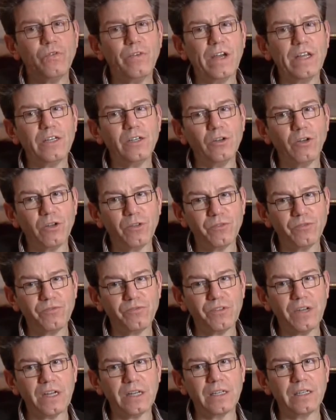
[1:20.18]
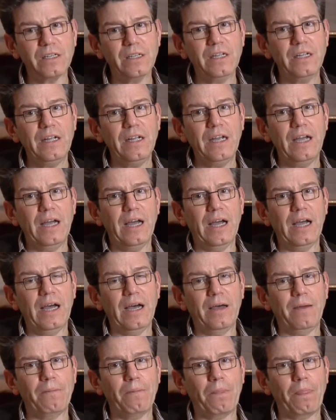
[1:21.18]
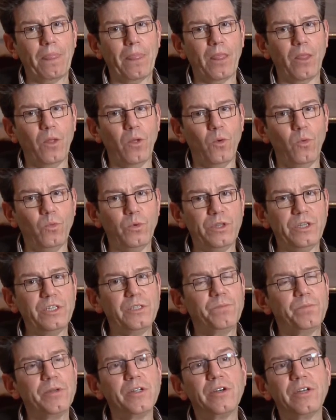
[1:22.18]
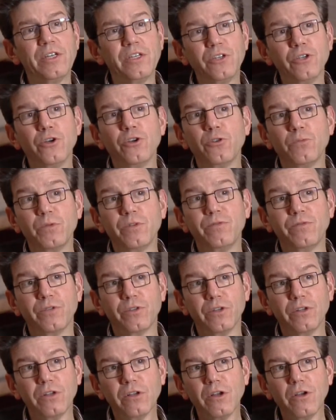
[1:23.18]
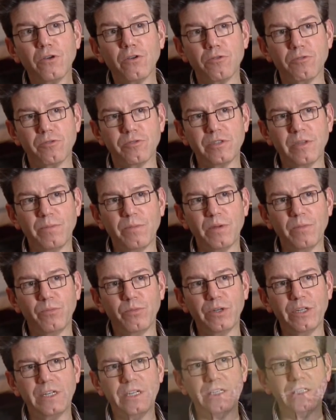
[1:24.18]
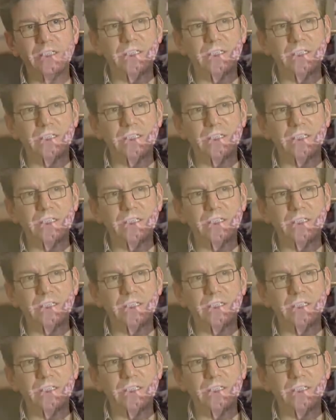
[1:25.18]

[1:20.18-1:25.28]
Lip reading: had a lot of fun with this period, notably for the clothes. I mean, Brigitte